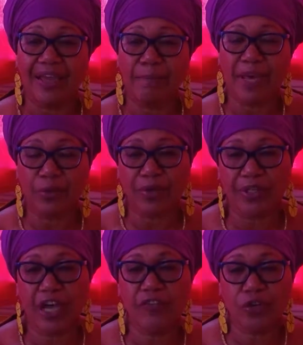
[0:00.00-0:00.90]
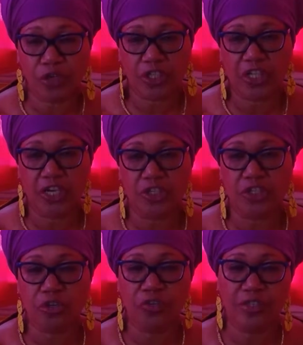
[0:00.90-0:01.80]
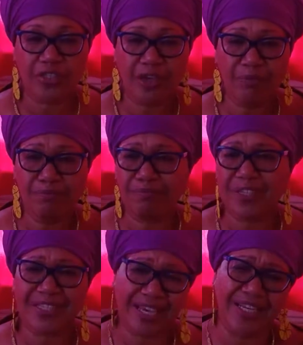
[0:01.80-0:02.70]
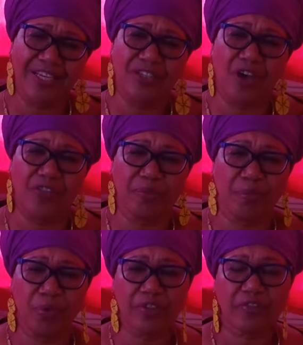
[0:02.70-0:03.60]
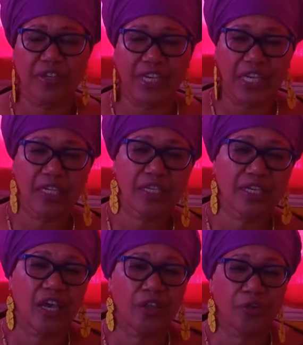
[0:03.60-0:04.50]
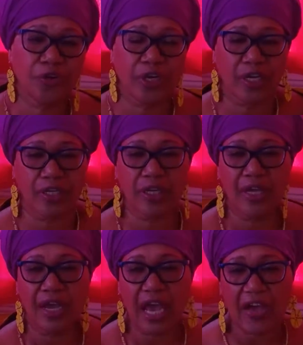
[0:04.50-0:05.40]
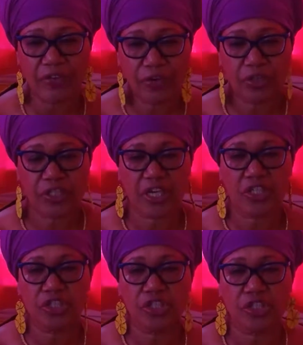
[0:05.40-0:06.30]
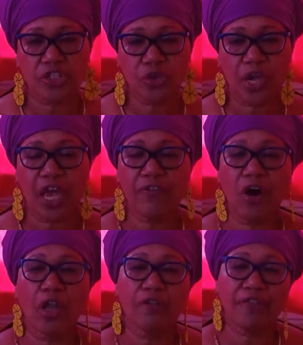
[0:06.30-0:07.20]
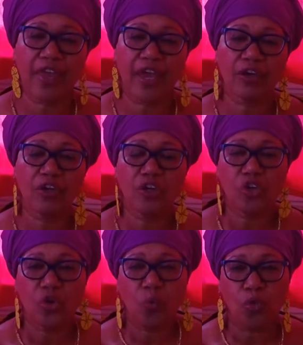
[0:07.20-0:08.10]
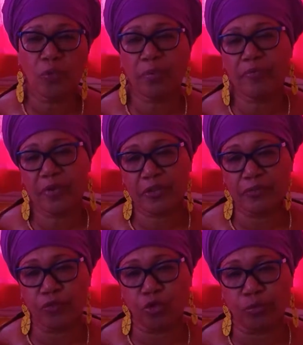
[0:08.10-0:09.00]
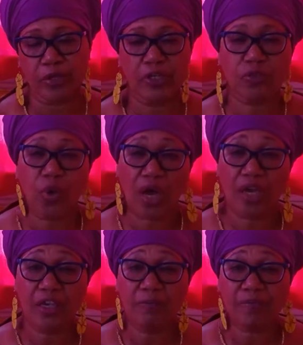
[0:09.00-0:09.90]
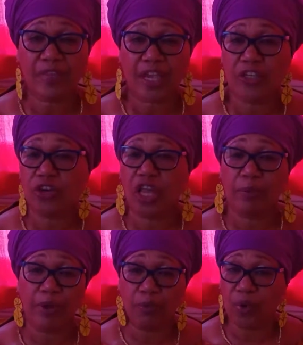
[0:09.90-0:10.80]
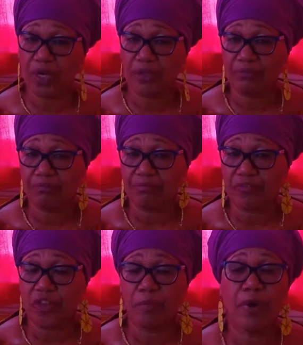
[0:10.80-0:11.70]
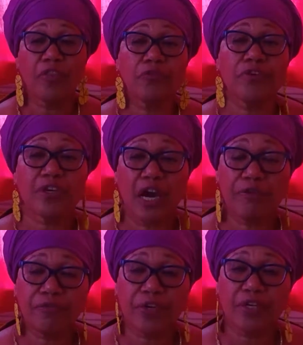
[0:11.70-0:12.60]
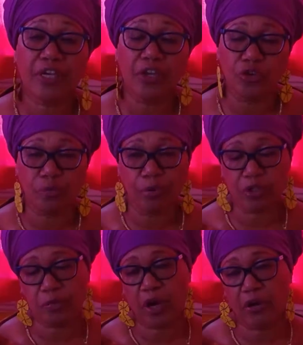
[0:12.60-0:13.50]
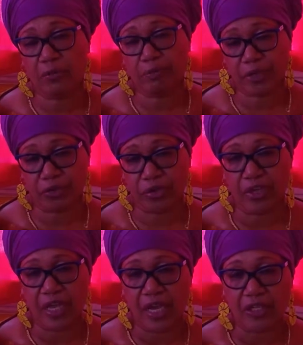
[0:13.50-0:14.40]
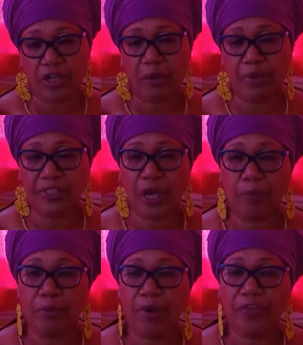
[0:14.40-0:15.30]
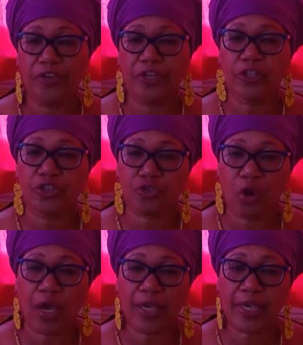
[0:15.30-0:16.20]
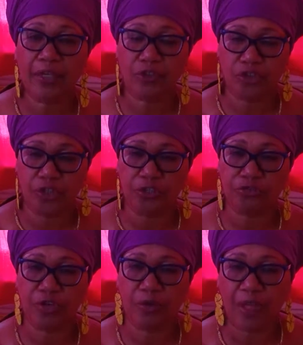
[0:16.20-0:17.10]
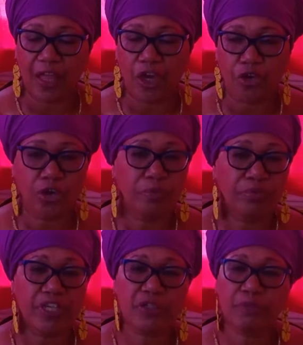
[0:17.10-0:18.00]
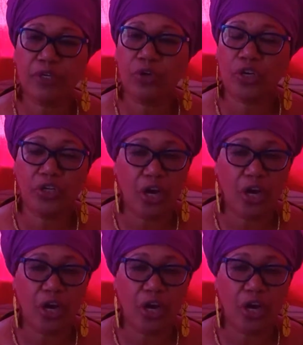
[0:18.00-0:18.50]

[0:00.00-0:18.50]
with love and good intention. So there's some studies on the importance of eating together and having good intentions. So have all of that when you prepare the food. Because why? It's all about what? The mother recovering in her postpartum period. It's all about helping the mother to get strong again so she can create good breast milk and